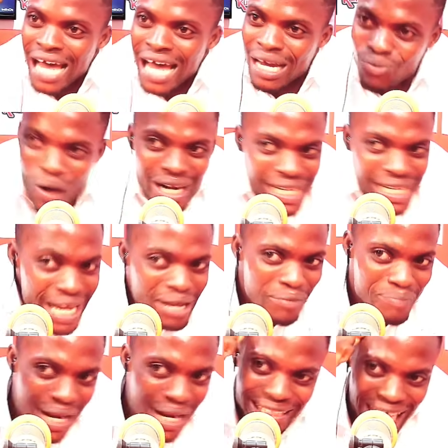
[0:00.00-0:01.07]
When you
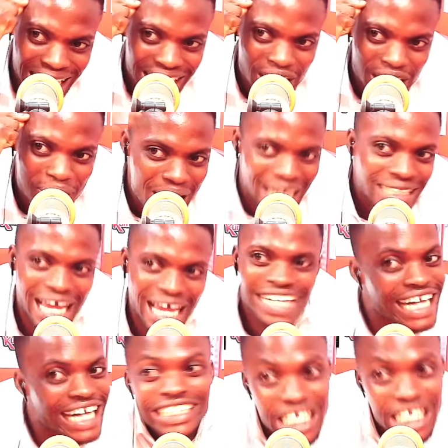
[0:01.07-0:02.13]
mentality be as a
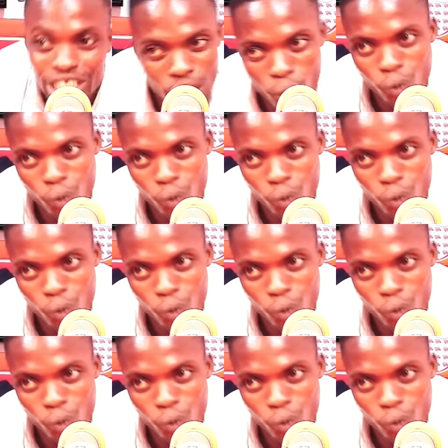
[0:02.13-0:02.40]
young show.